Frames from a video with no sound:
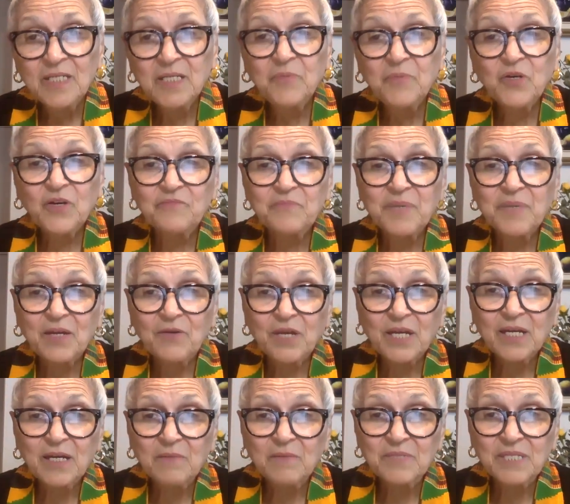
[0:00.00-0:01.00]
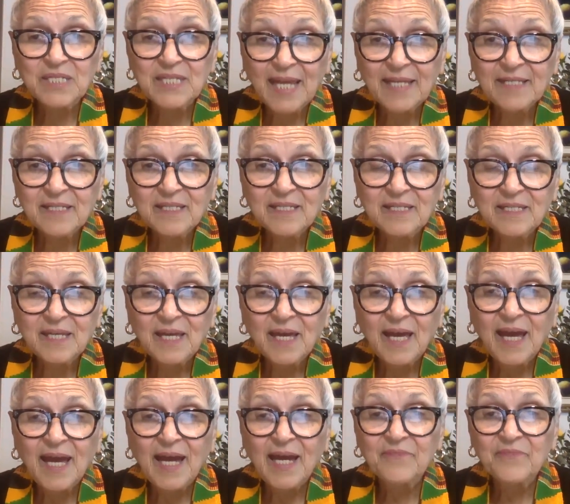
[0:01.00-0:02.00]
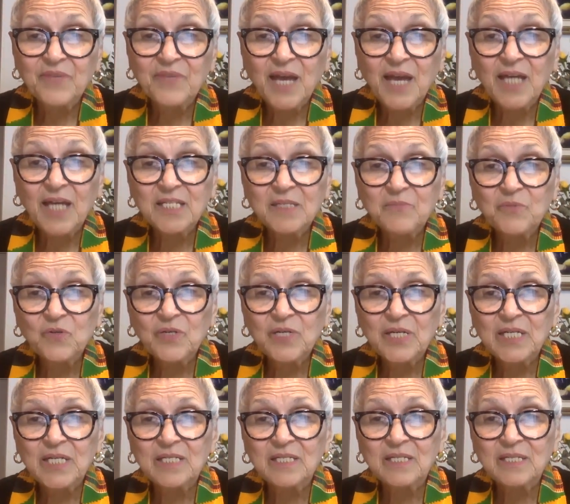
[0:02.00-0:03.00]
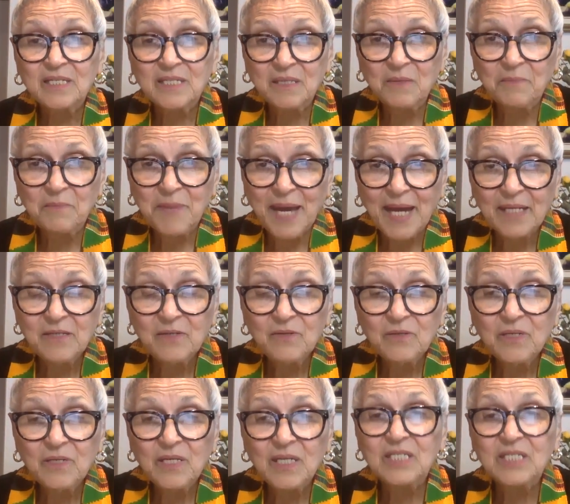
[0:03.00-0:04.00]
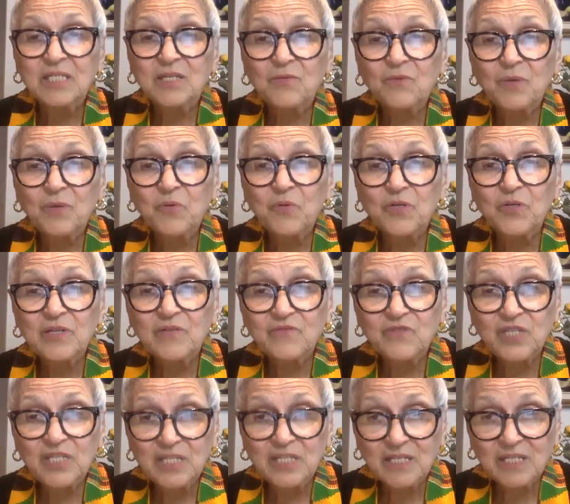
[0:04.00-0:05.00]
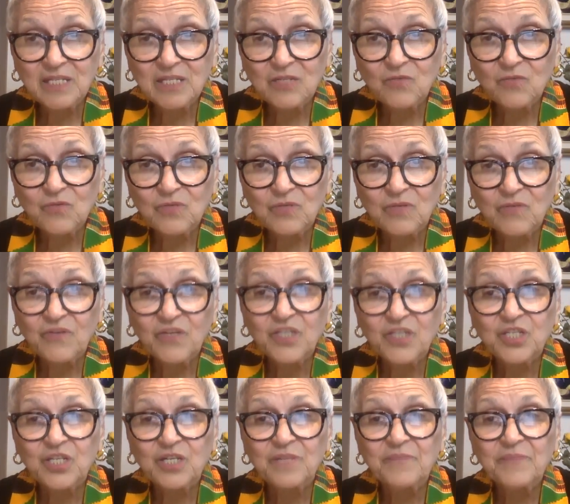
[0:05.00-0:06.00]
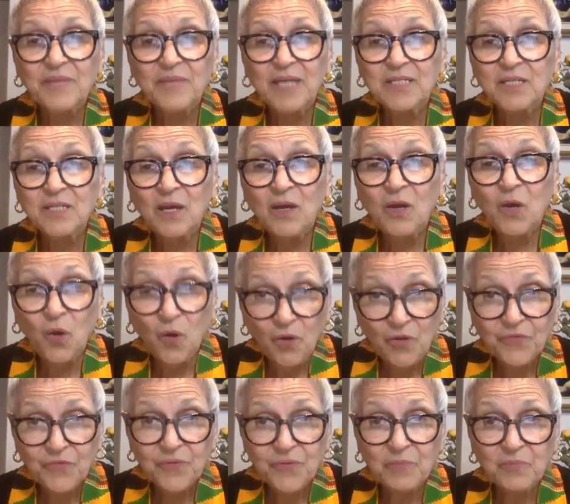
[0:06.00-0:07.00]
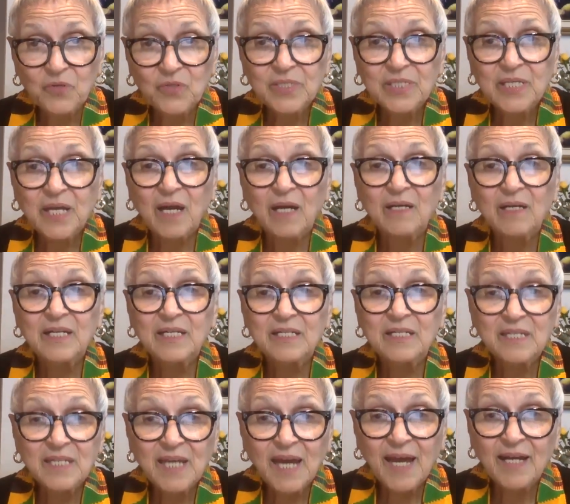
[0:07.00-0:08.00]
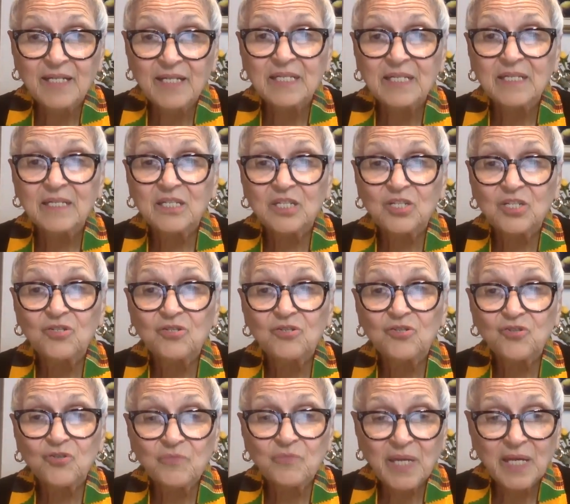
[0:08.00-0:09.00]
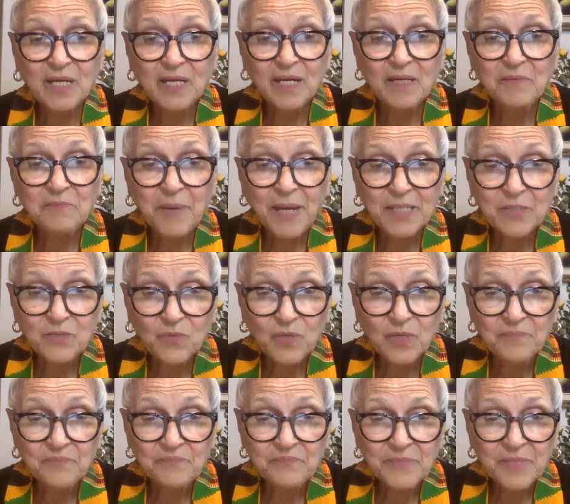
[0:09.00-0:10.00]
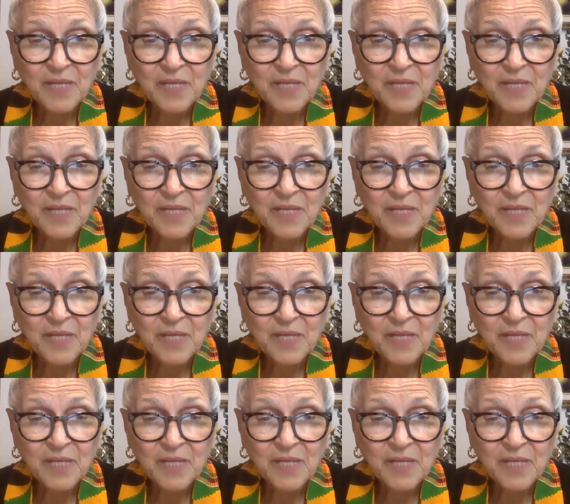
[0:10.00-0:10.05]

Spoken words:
The Book of Mary comes next, and the last book is The Man. It's a report of Jesus' crucifixion, and all three books are entirely in Jamaica and Patois.